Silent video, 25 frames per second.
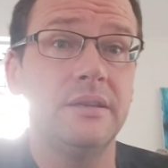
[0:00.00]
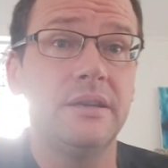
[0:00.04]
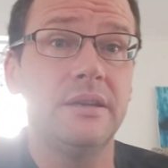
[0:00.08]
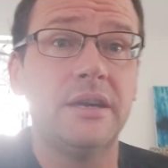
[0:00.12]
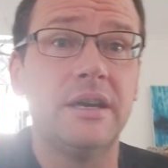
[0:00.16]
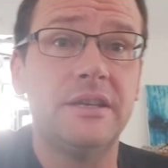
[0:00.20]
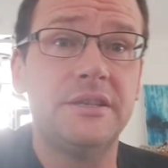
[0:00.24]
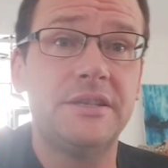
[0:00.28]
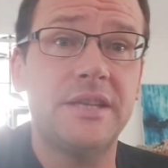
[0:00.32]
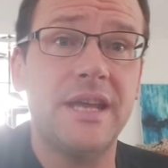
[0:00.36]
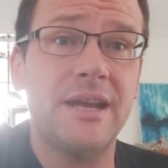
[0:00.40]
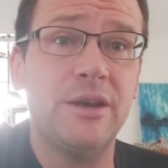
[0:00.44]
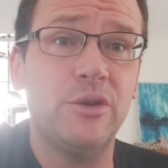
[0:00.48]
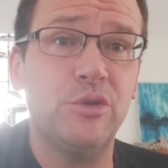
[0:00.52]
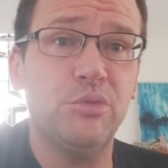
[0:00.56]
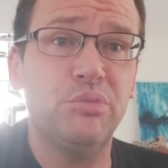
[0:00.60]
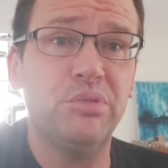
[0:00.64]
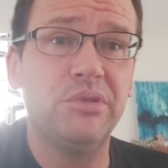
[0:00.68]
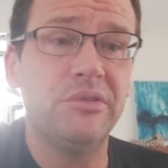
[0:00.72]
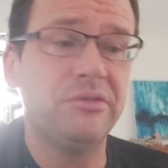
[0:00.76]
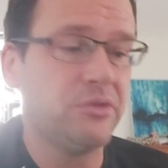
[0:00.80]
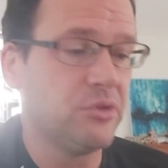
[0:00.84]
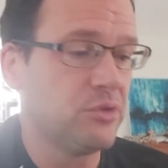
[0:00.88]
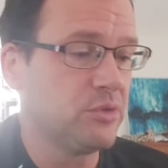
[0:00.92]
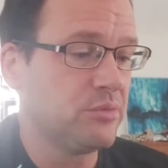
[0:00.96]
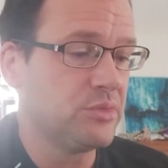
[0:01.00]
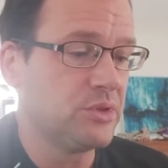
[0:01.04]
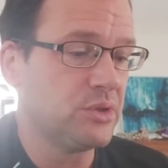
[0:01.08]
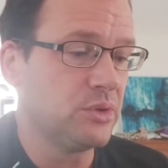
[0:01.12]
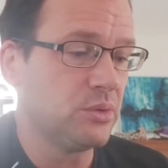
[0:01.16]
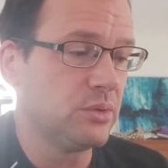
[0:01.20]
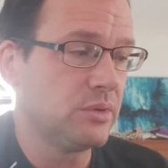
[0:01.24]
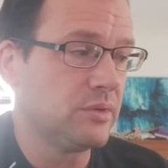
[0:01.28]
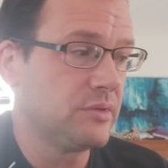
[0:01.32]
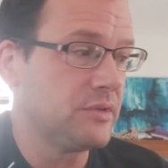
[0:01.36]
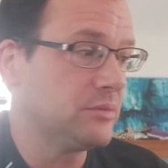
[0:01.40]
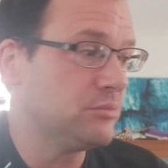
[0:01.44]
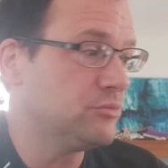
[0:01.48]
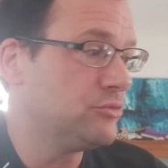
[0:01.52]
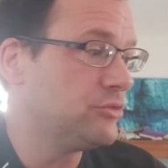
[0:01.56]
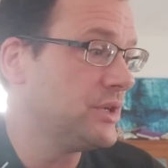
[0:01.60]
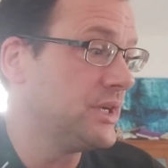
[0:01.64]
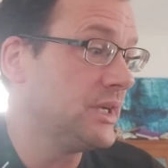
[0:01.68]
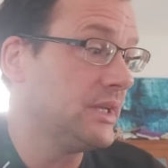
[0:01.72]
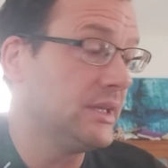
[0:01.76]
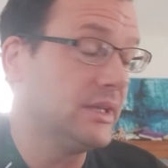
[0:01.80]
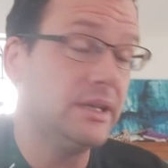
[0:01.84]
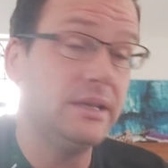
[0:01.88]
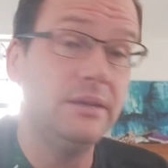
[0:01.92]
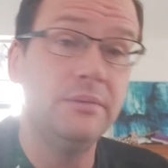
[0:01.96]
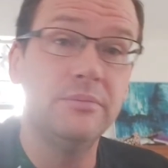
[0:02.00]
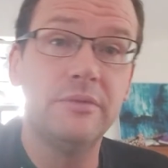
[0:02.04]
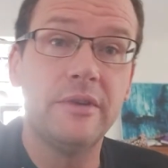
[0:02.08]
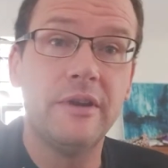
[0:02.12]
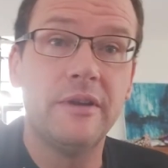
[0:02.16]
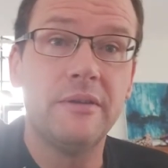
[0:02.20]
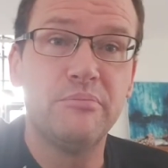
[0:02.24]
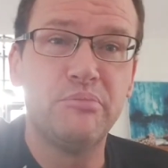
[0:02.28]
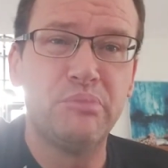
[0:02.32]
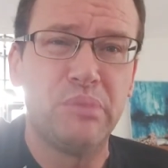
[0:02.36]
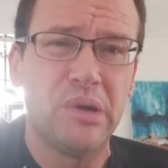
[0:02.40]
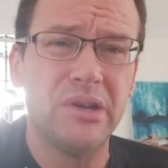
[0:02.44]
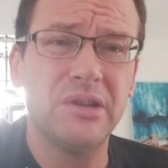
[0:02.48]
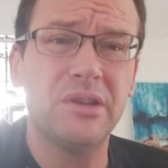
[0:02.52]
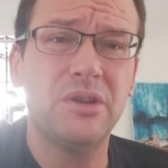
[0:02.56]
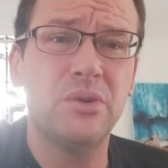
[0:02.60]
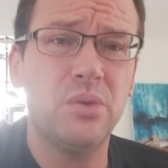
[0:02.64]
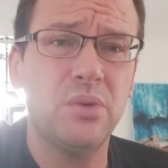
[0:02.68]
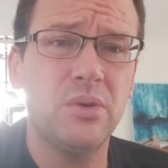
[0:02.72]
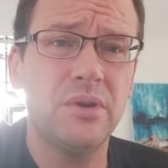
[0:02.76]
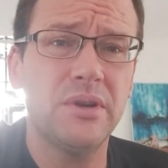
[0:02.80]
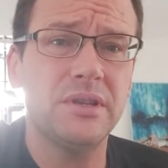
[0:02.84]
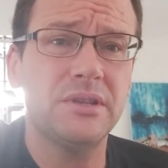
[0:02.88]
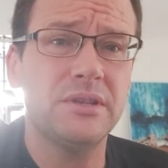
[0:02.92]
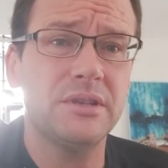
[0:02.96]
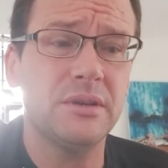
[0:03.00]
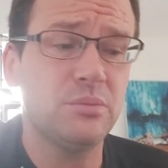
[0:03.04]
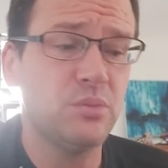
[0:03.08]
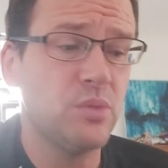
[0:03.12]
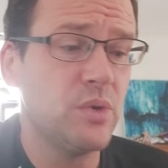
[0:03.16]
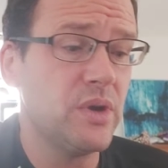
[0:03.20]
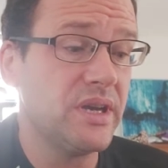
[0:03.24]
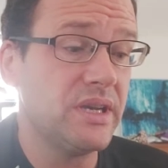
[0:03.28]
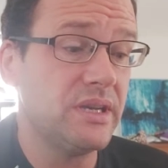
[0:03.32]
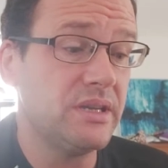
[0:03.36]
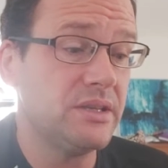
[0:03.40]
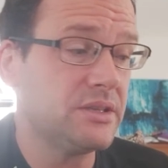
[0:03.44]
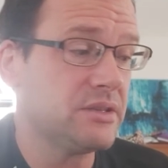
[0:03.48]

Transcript: has outperformed all of them really by quite some way.